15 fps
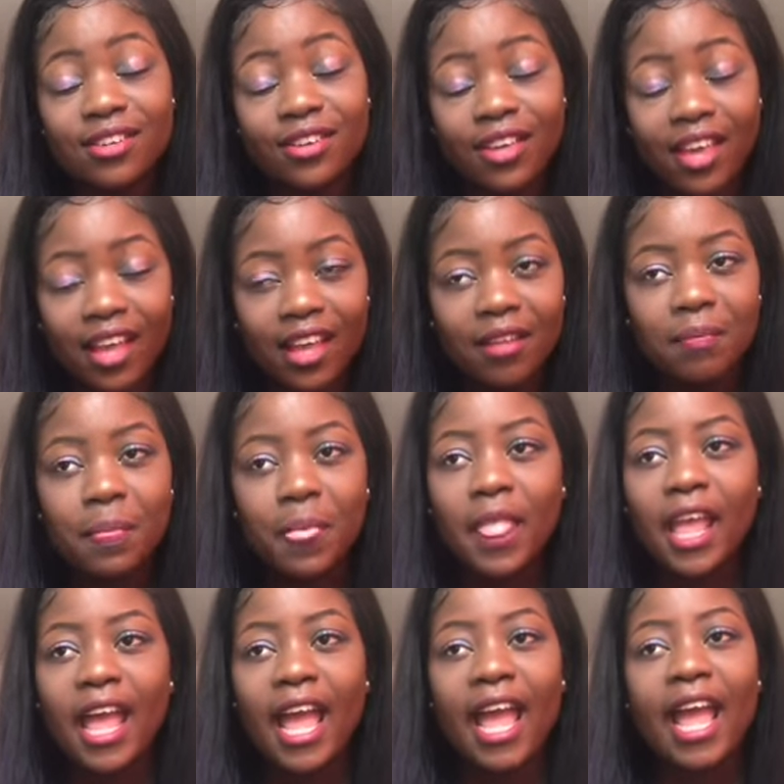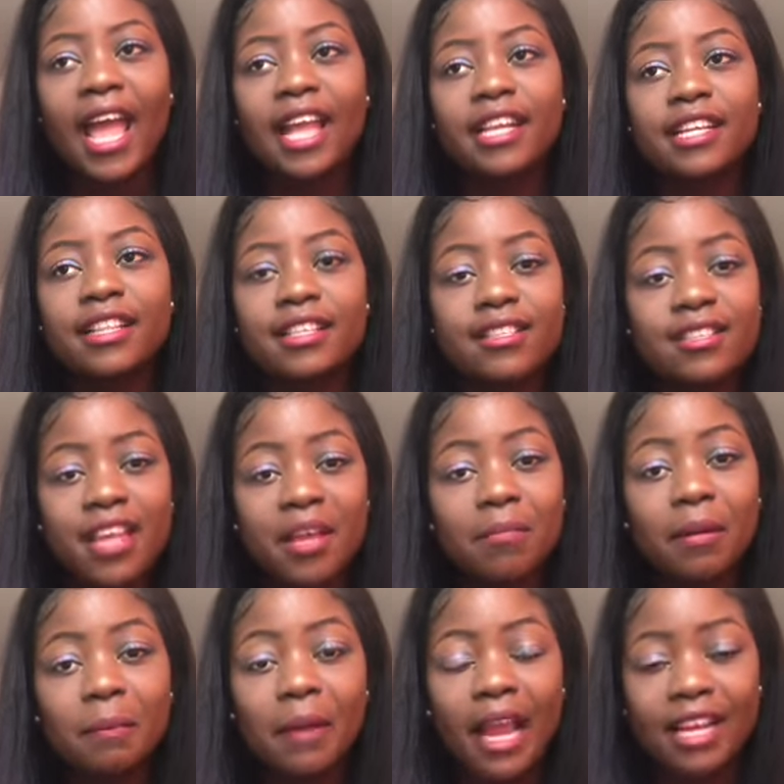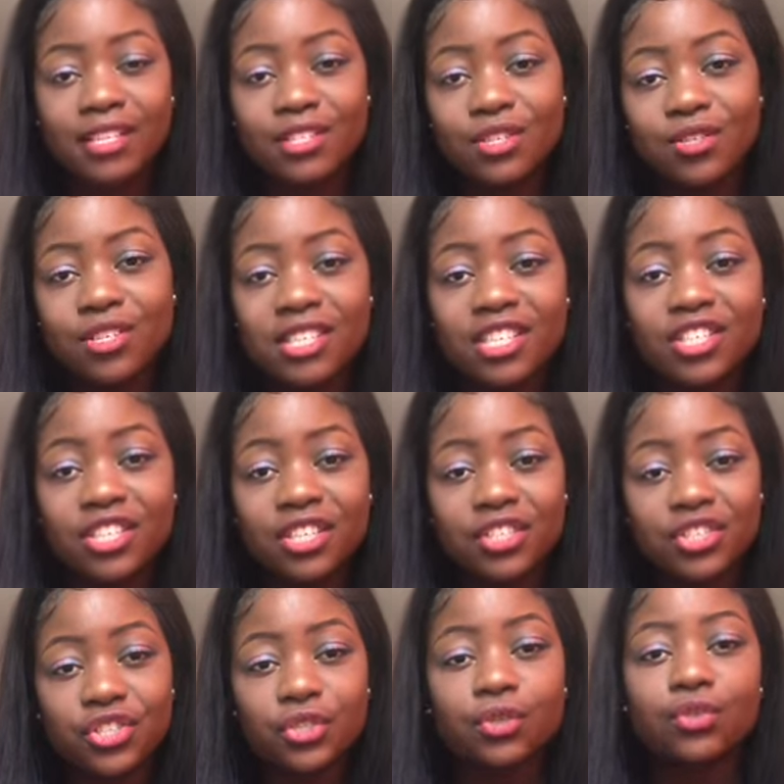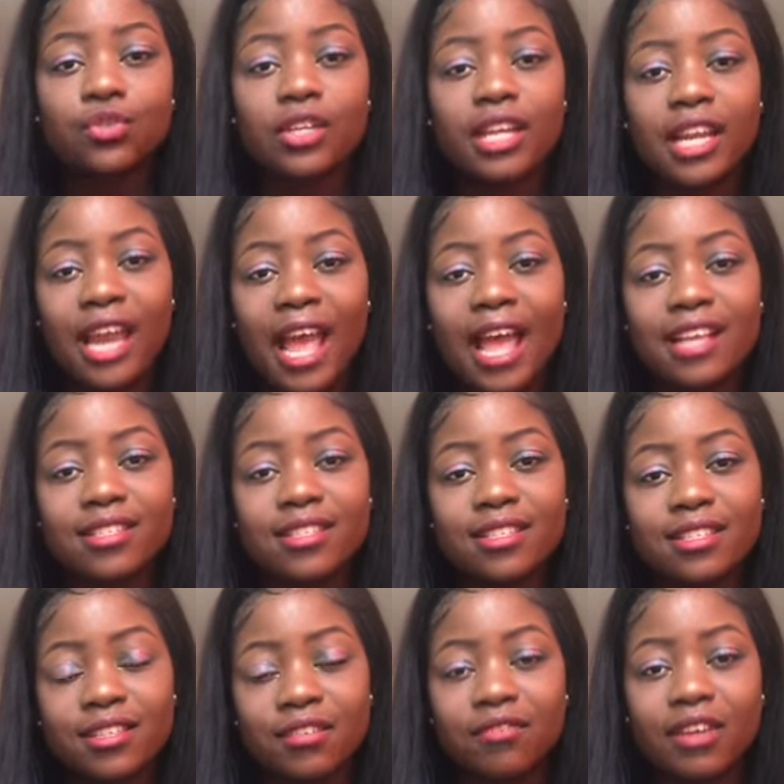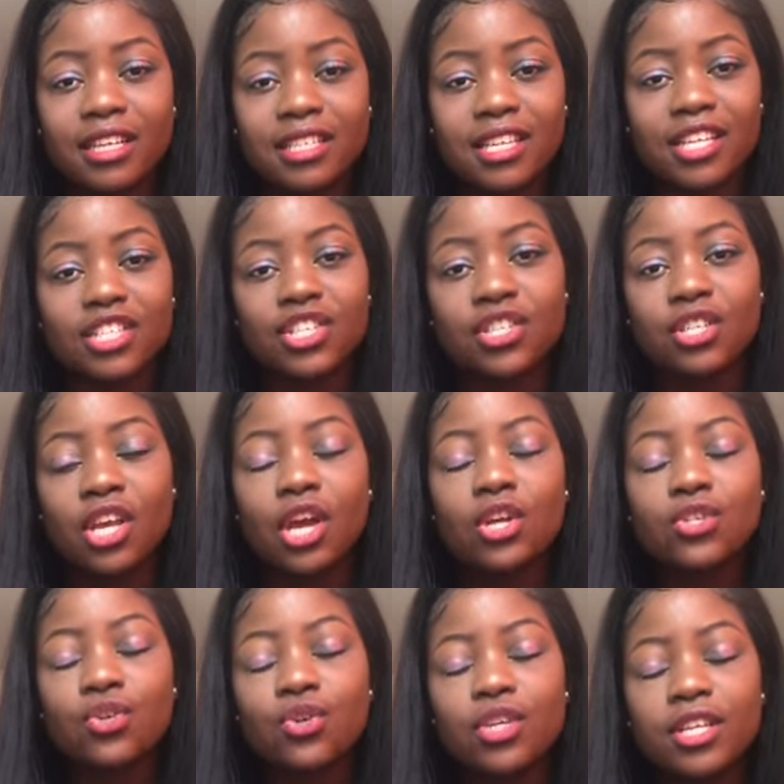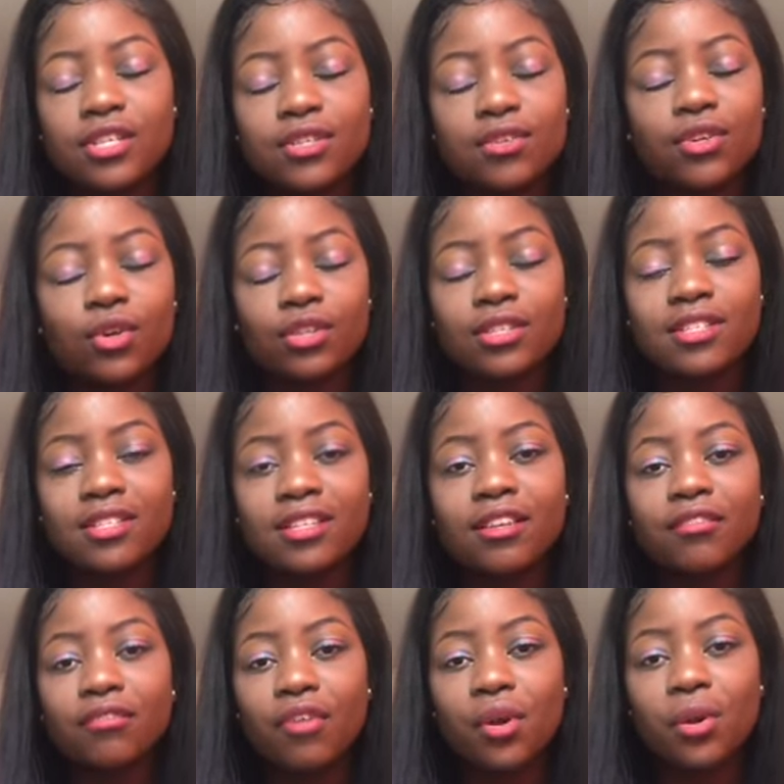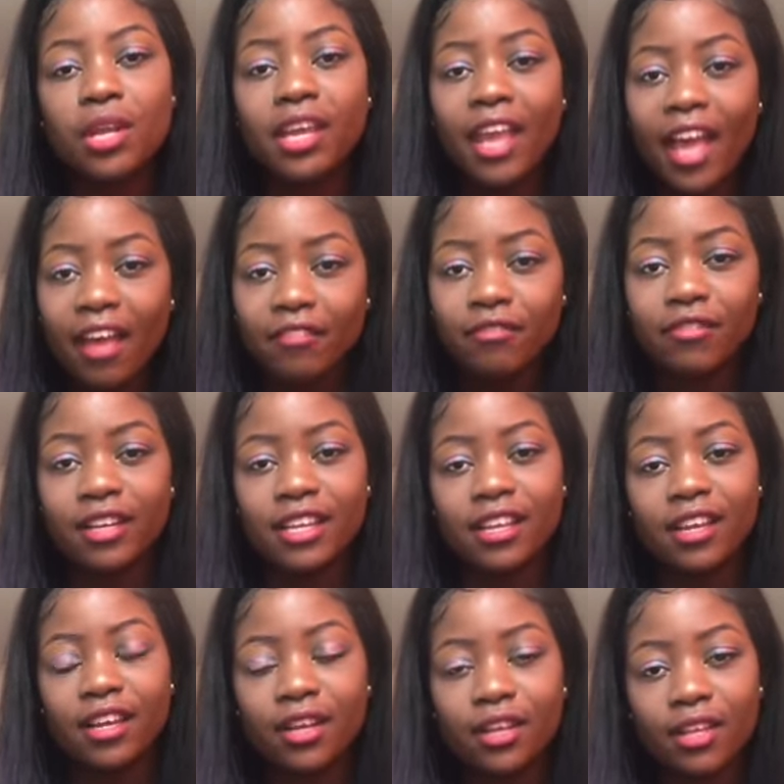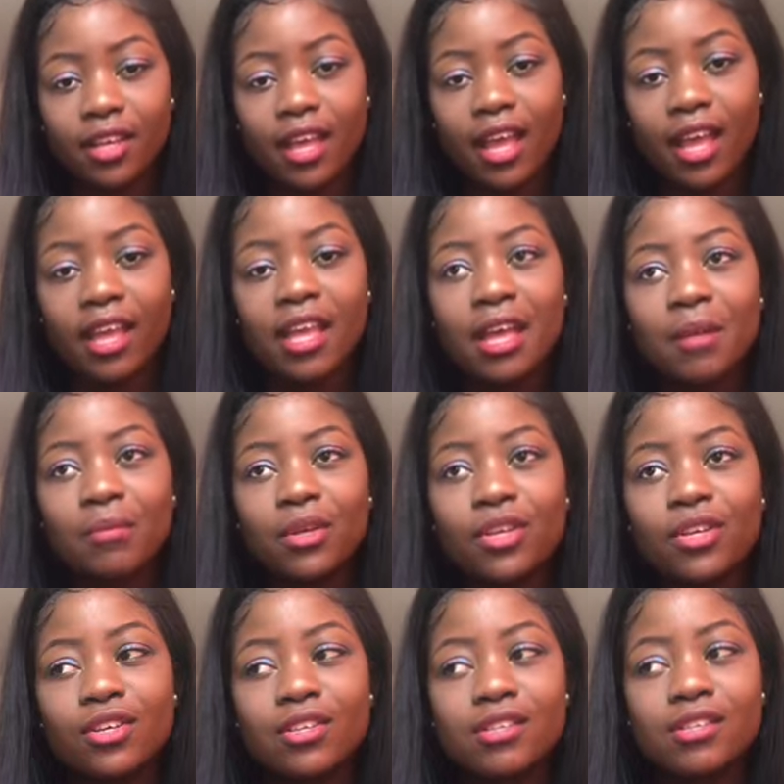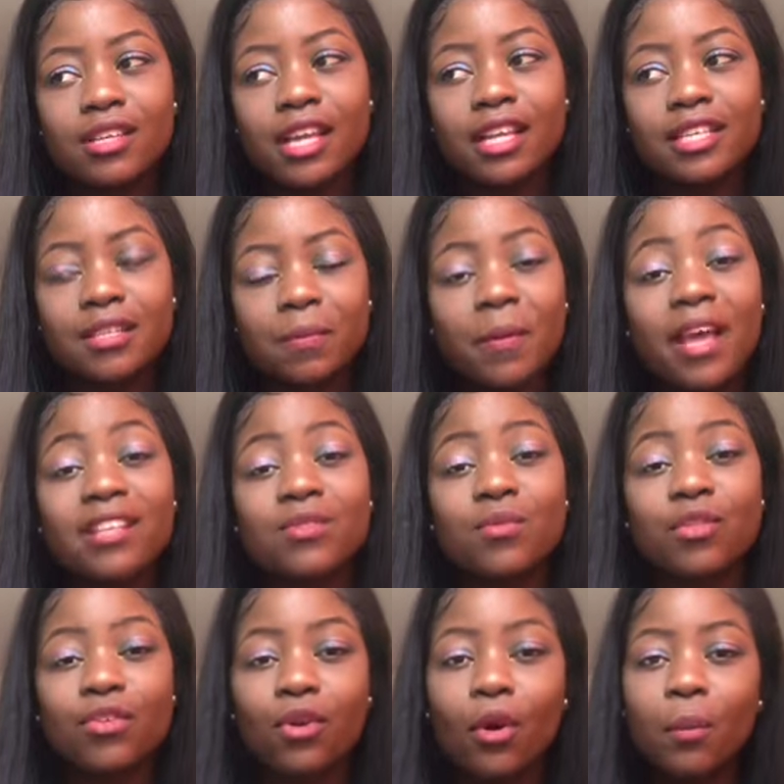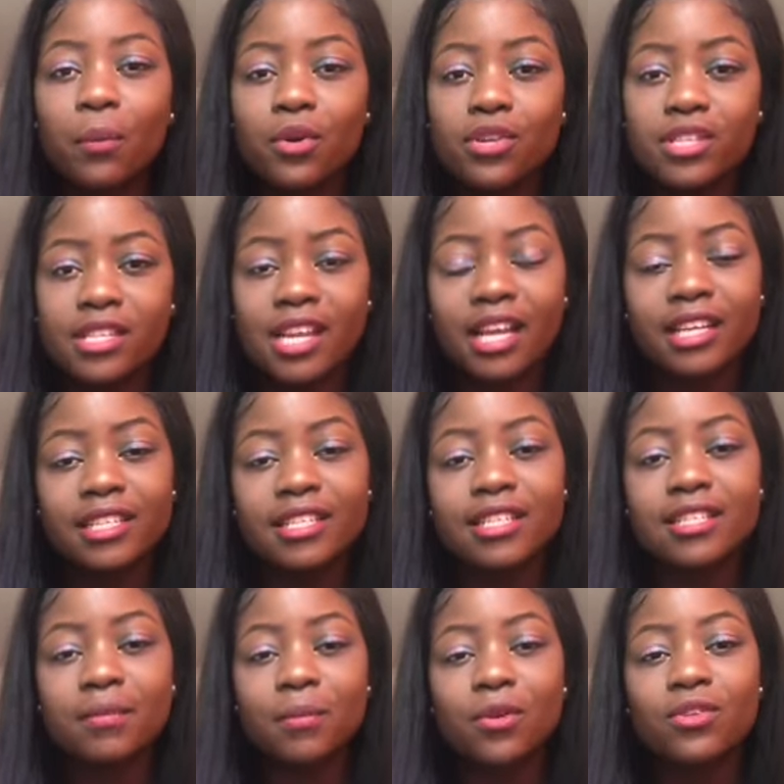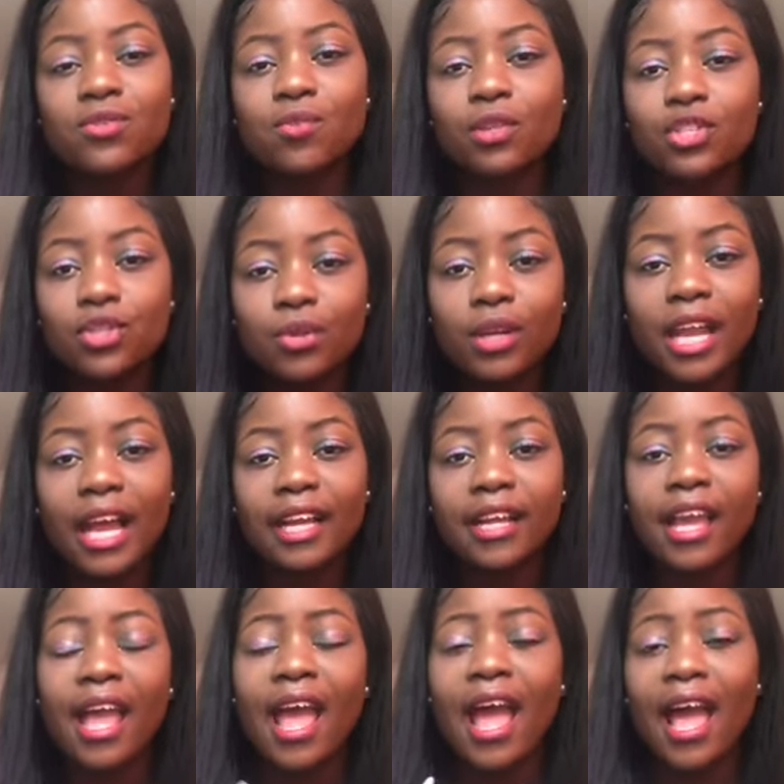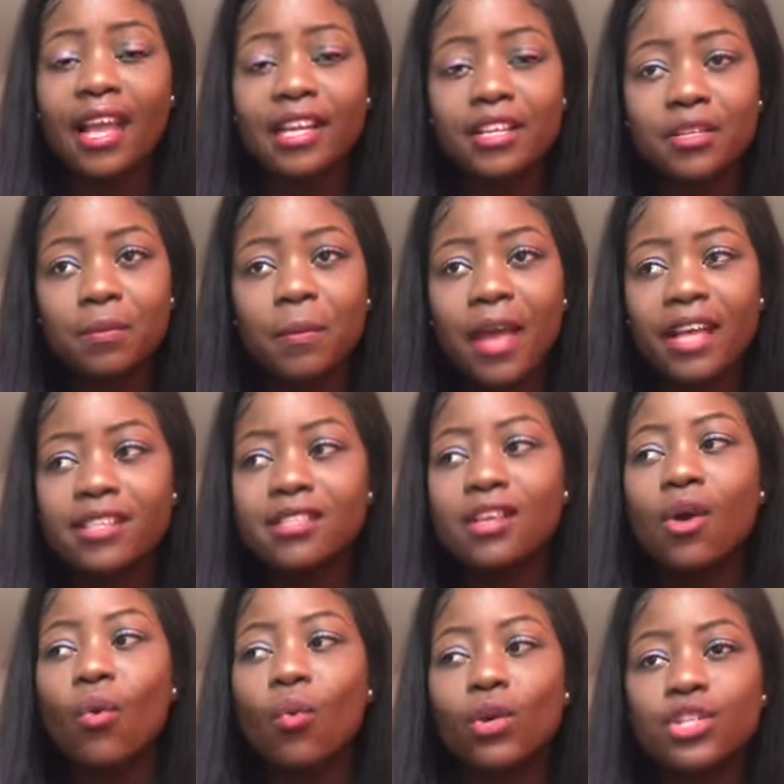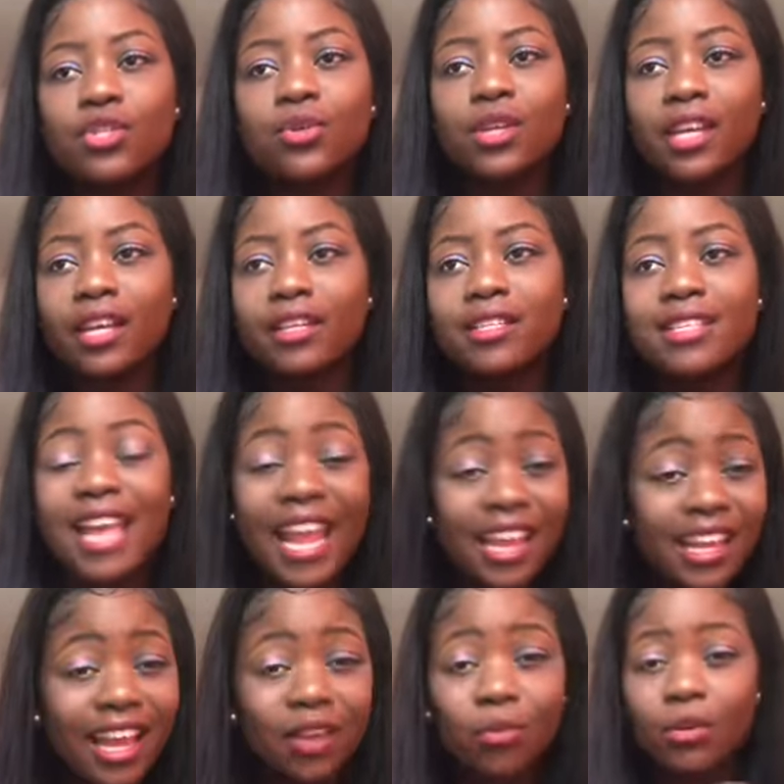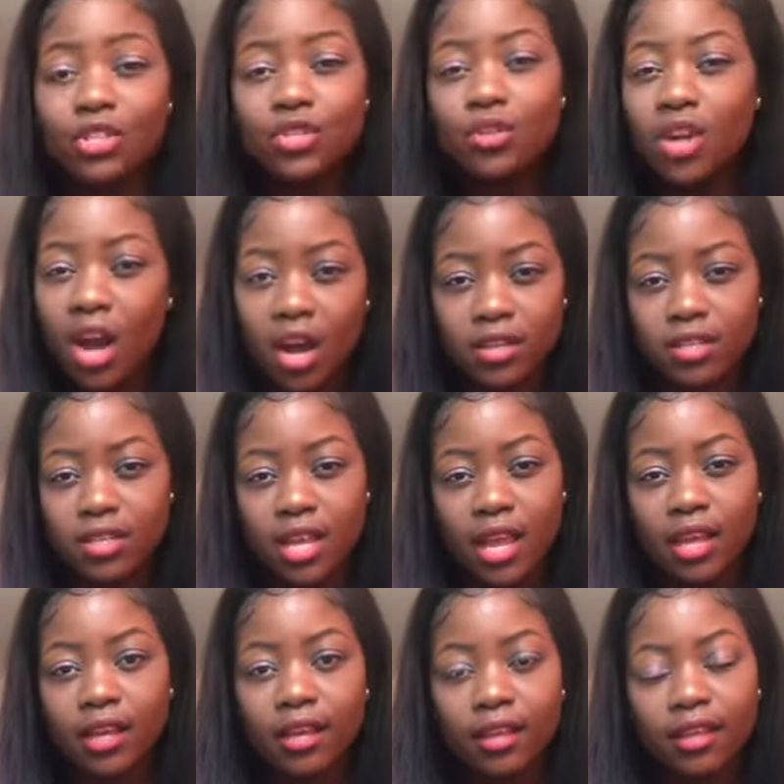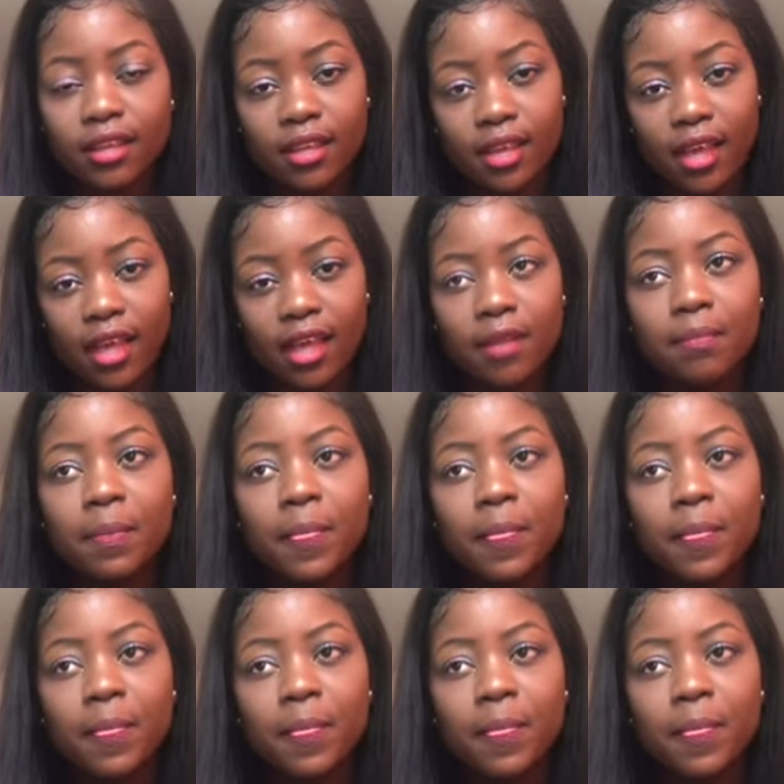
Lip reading: Okay, and the same applies to teaching children. It has disadvantages, so you need to consider very carefully, okay, because it depends with your personality, depends what you like, and it depends what you can take and what you can't take. Okay,